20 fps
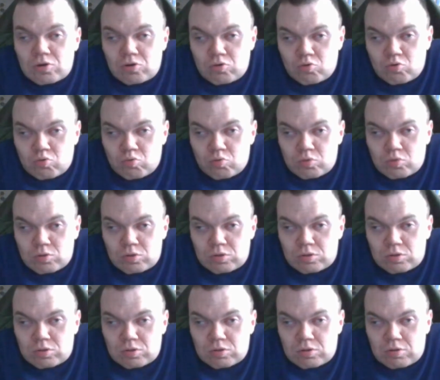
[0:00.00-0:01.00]

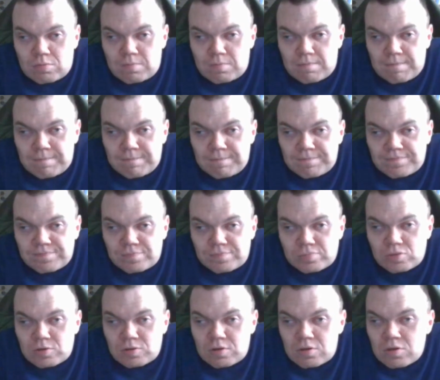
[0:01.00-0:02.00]
awesome.
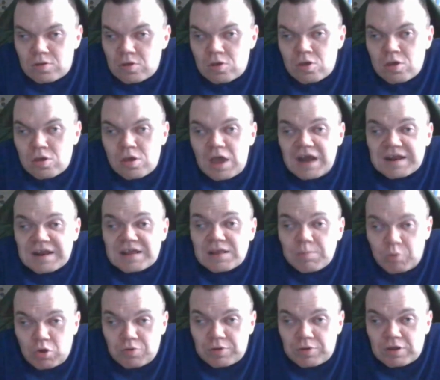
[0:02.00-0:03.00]
I think
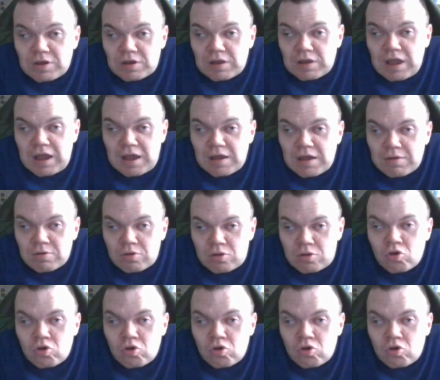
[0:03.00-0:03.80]
the music is